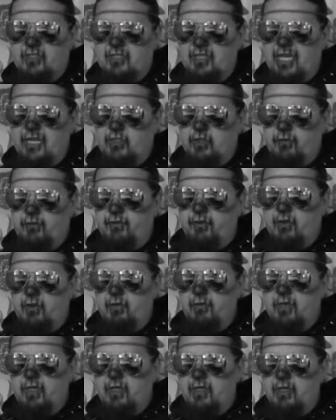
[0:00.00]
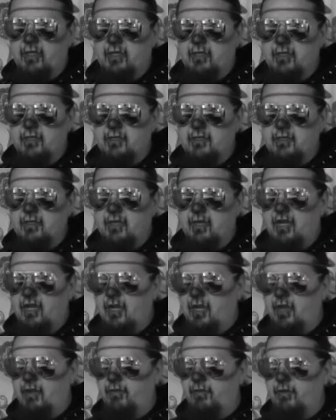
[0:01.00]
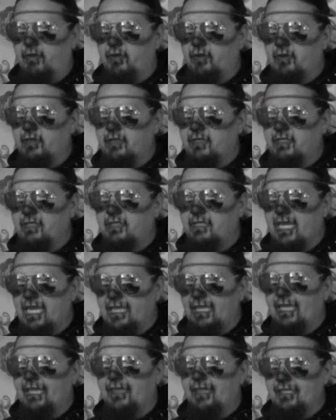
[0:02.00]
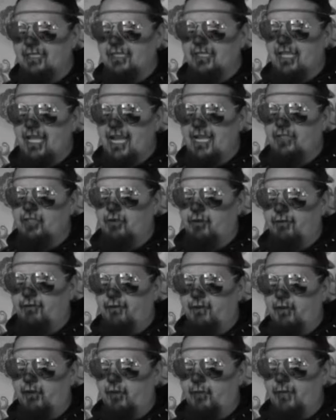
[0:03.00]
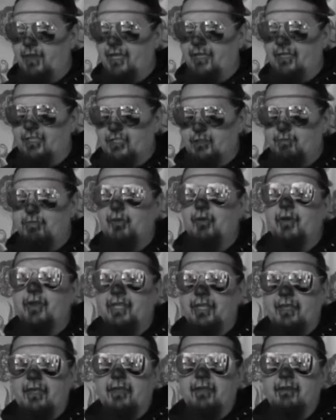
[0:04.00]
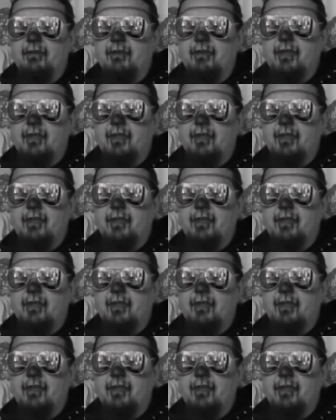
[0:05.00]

slasher film is um, taking the slasher film and exploiting it.